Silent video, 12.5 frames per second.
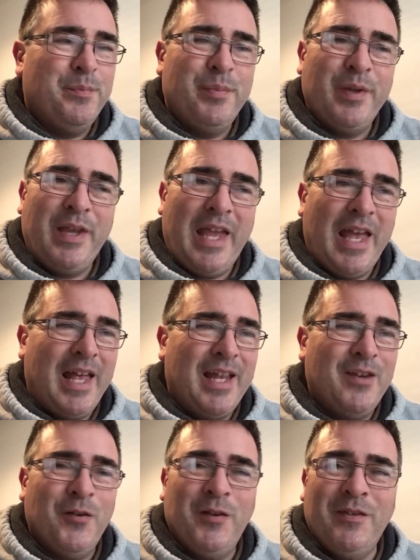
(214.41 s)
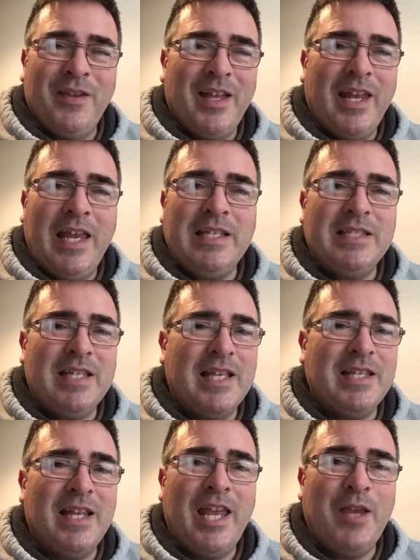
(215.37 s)
But yet in all of that, he
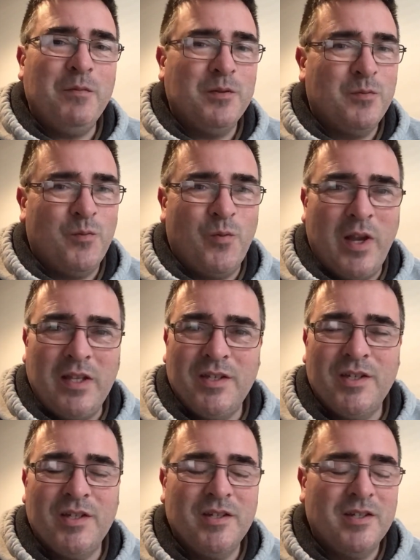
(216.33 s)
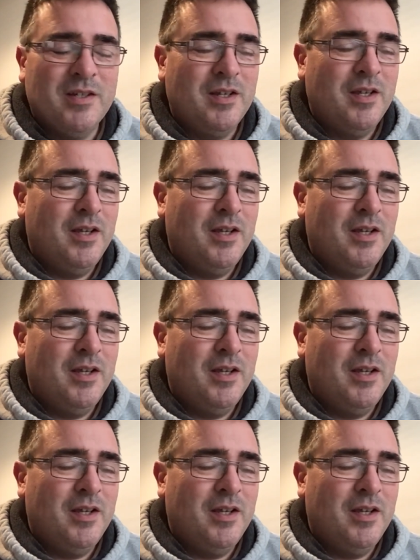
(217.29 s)
said that he was rich